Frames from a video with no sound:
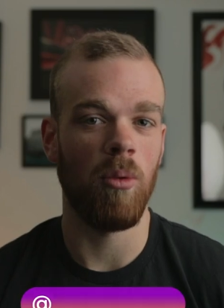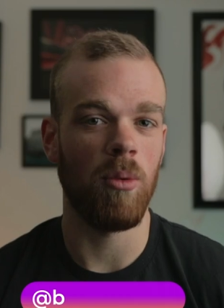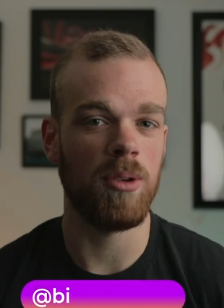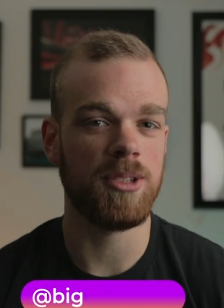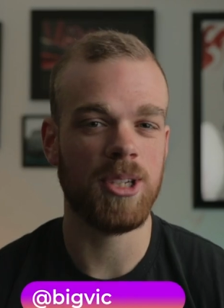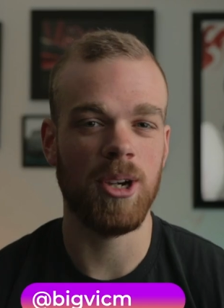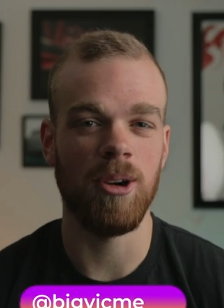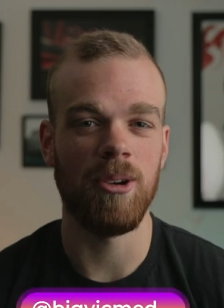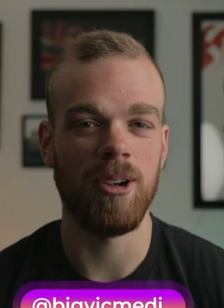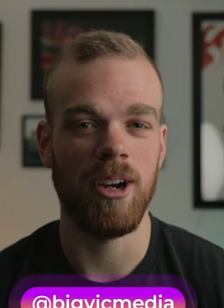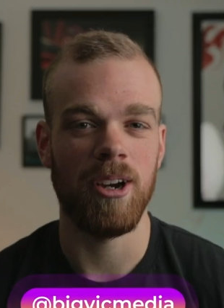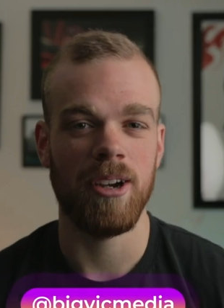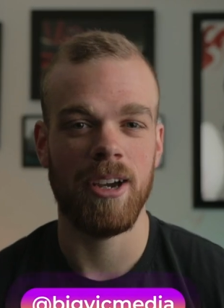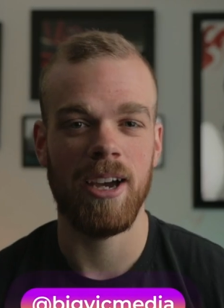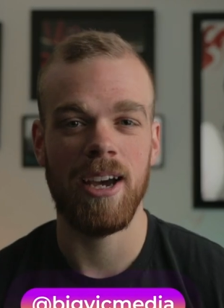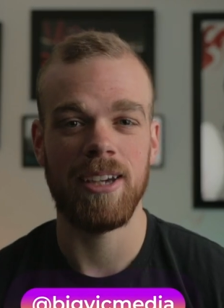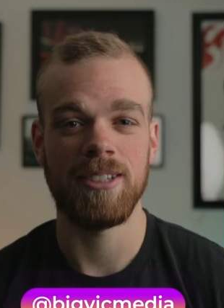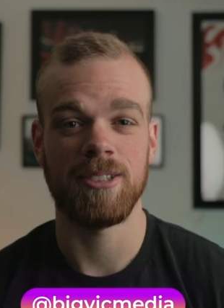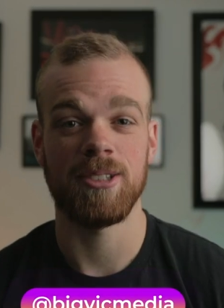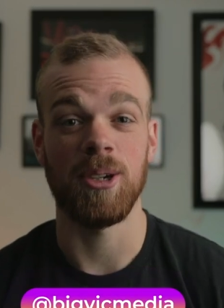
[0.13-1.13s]
What's going on,
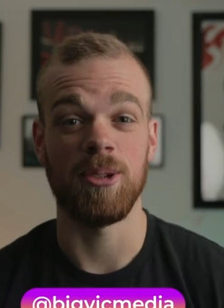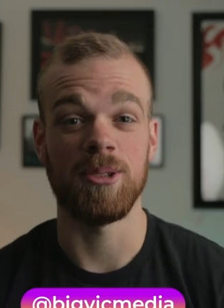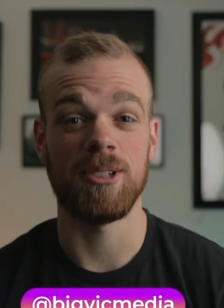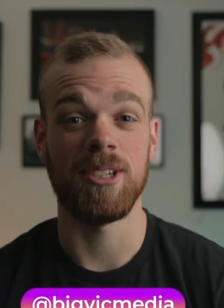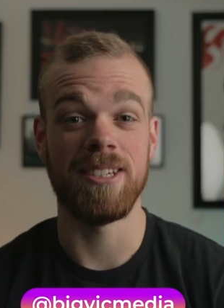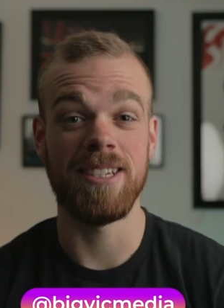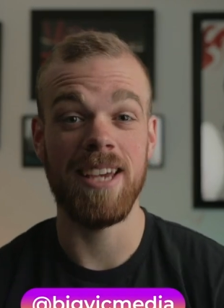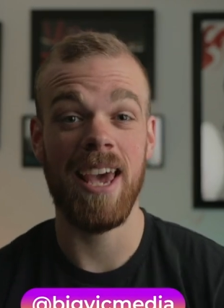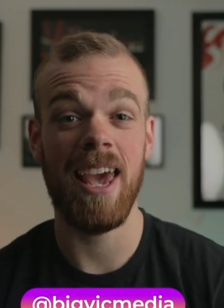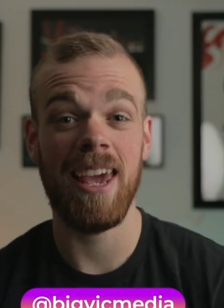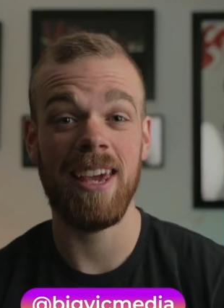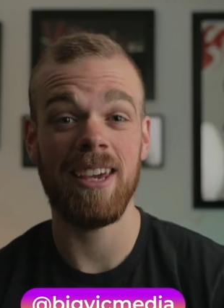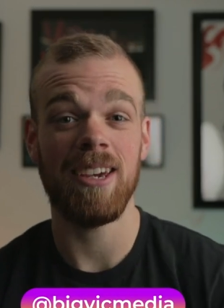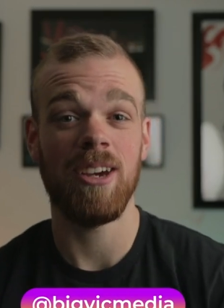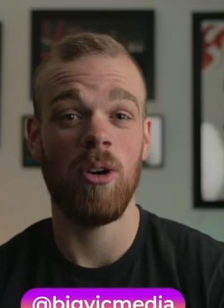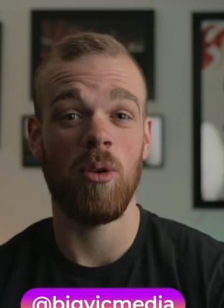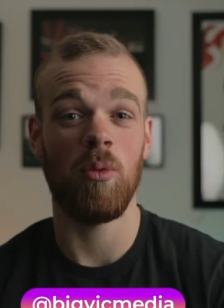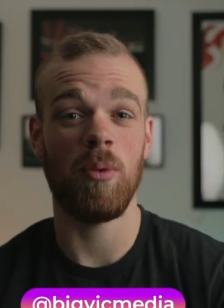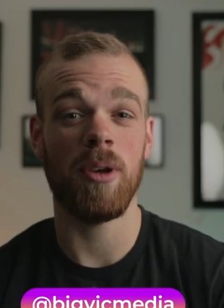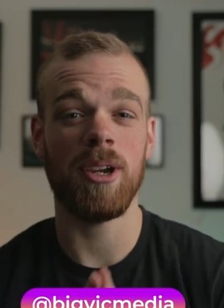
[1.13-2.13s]
guys? So today
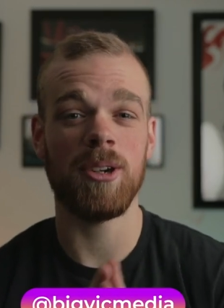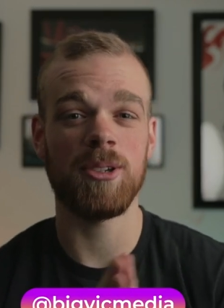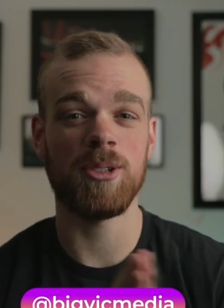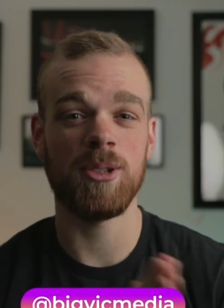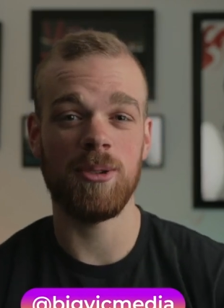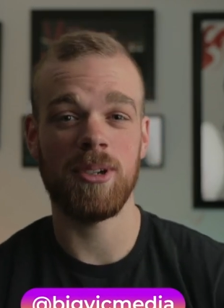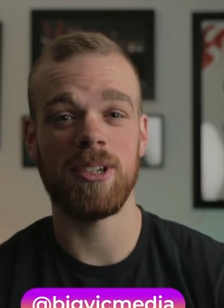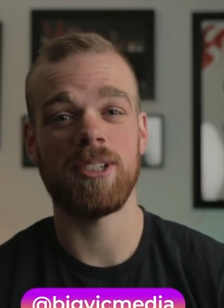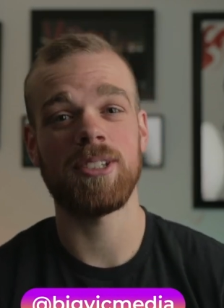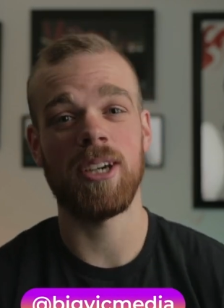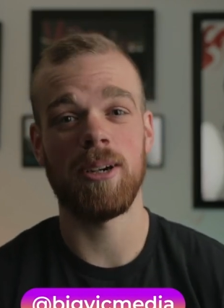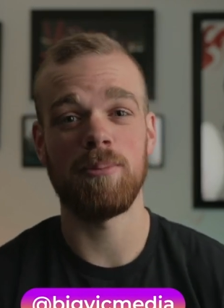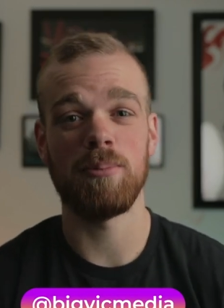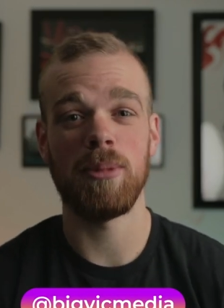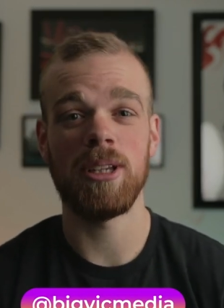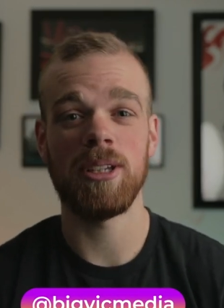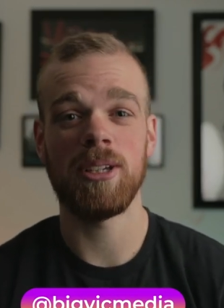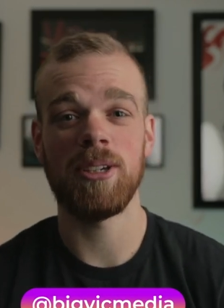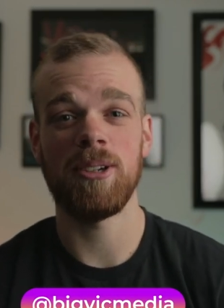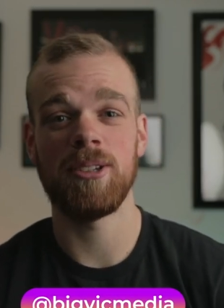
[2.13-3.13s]
we are doing something a
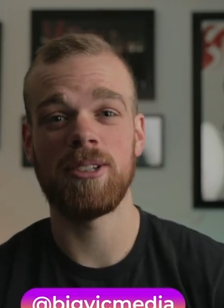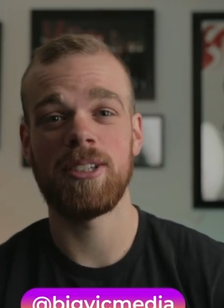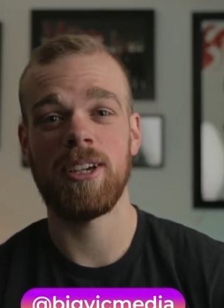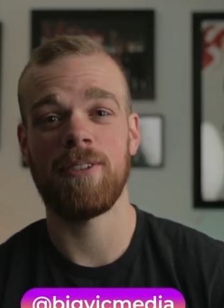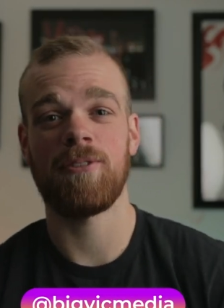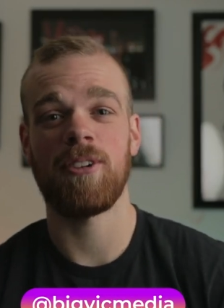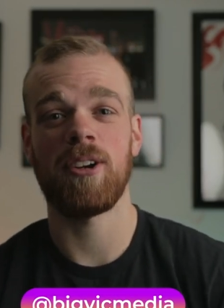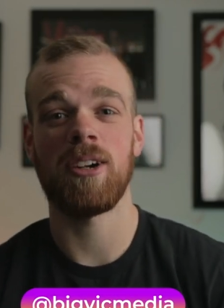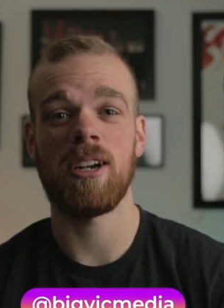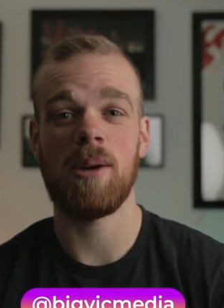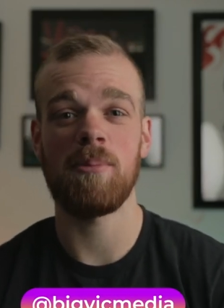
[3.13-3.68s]
little different.